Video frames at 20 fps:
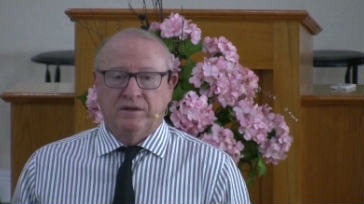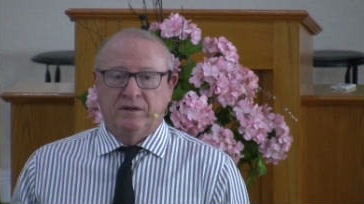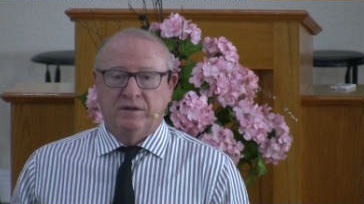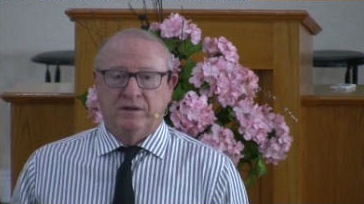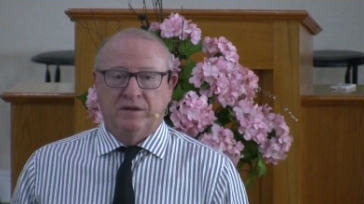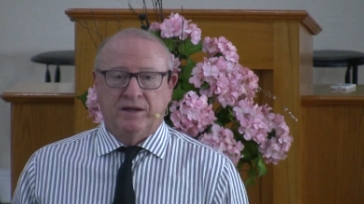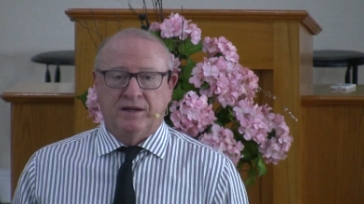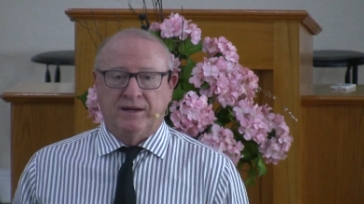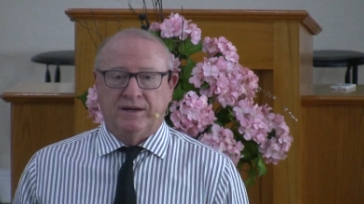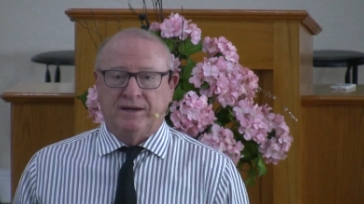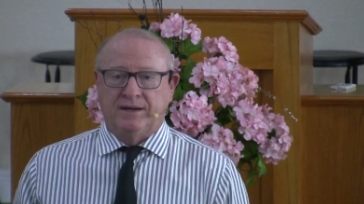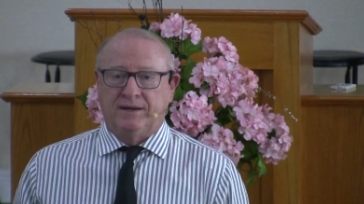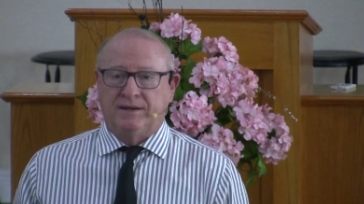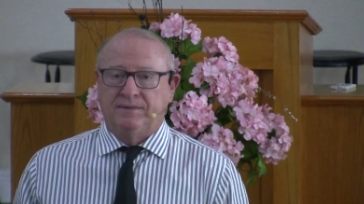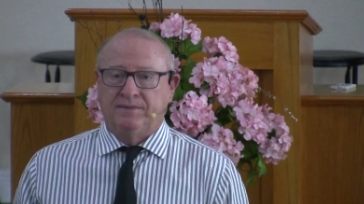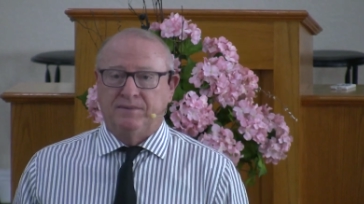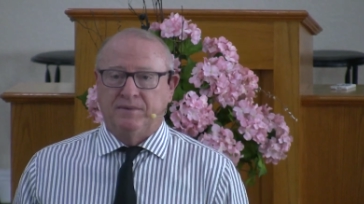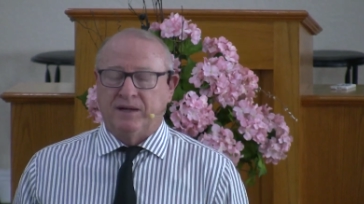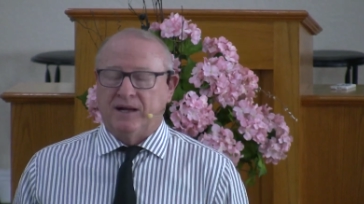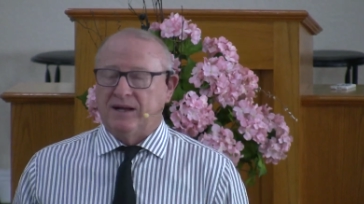
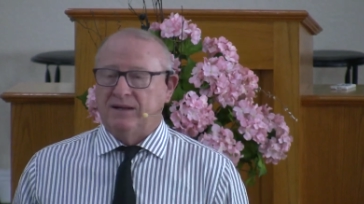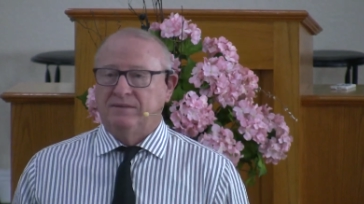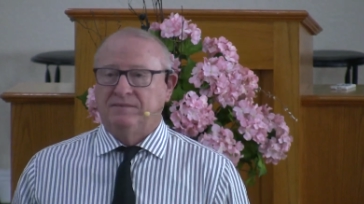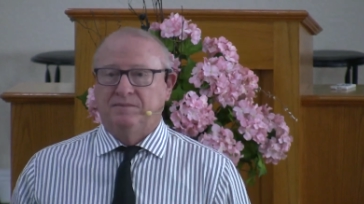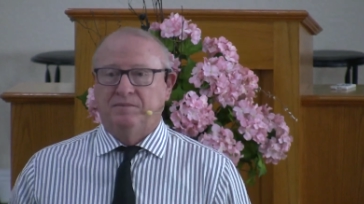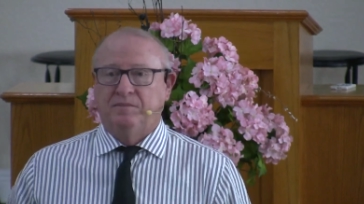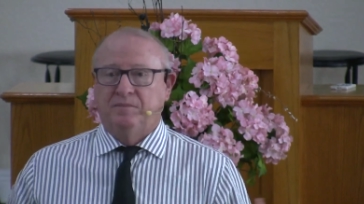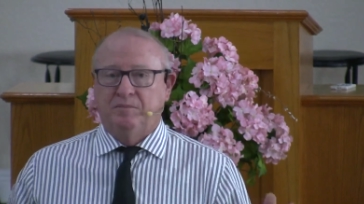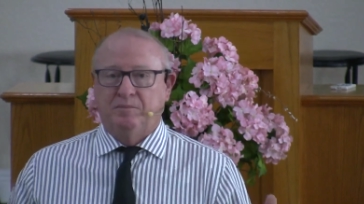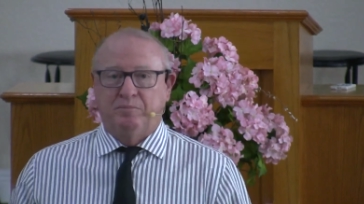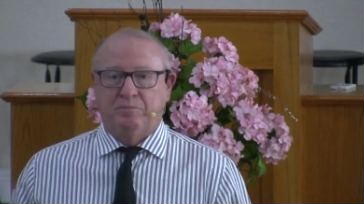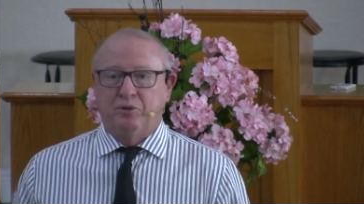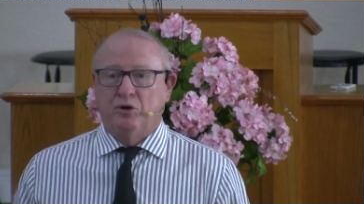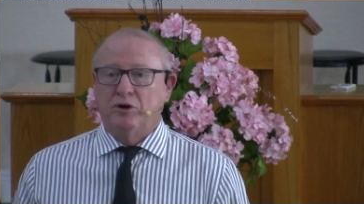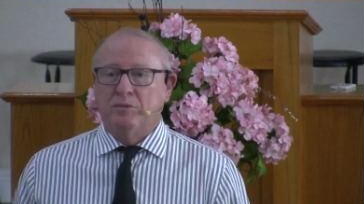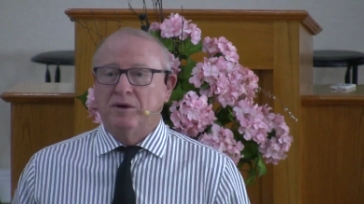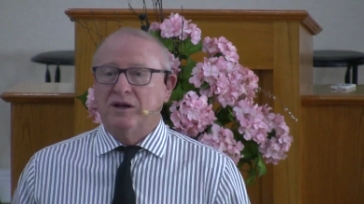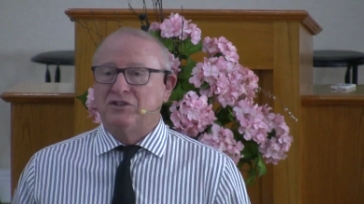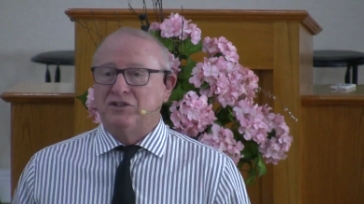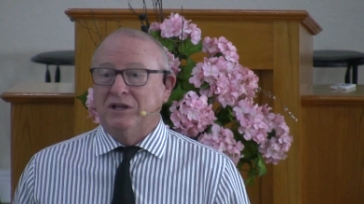Uh,
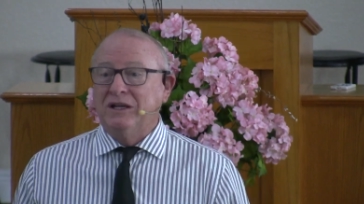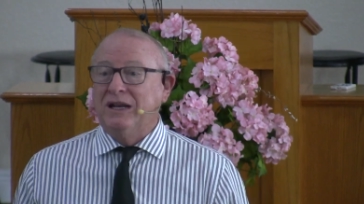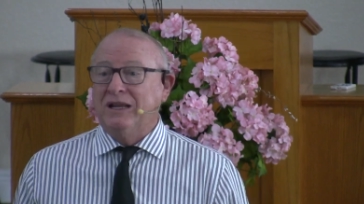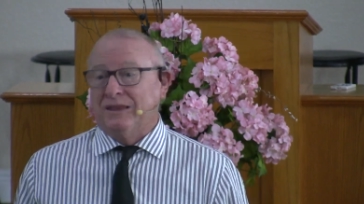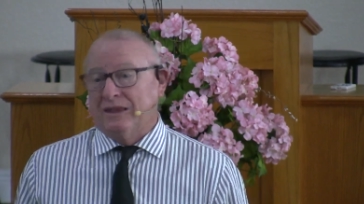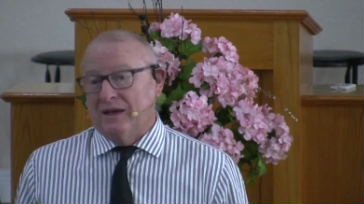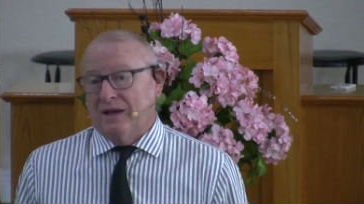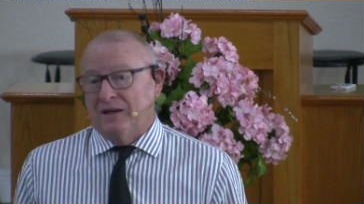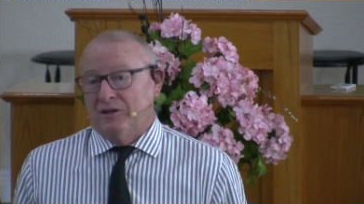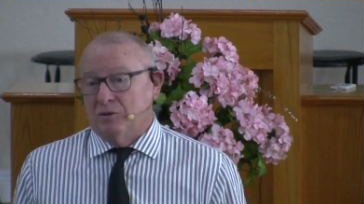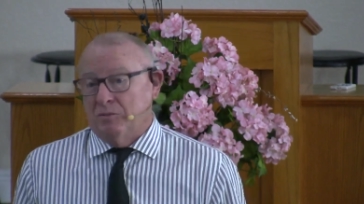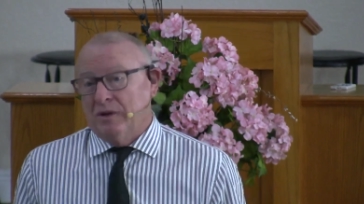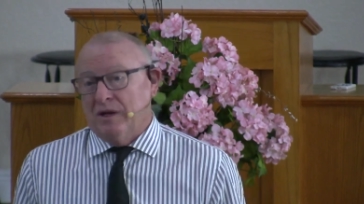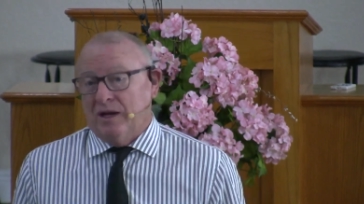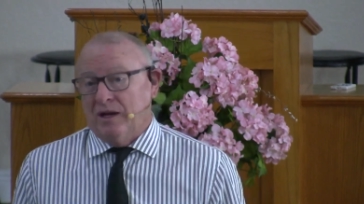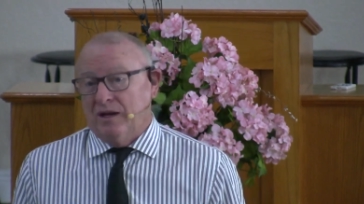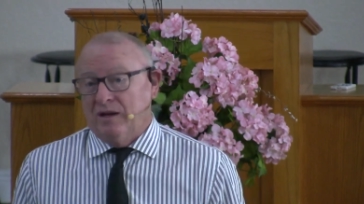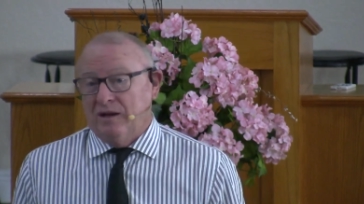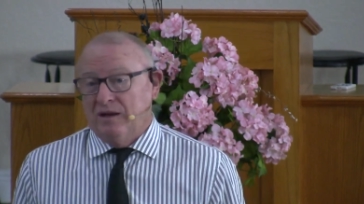pretty much anything to me.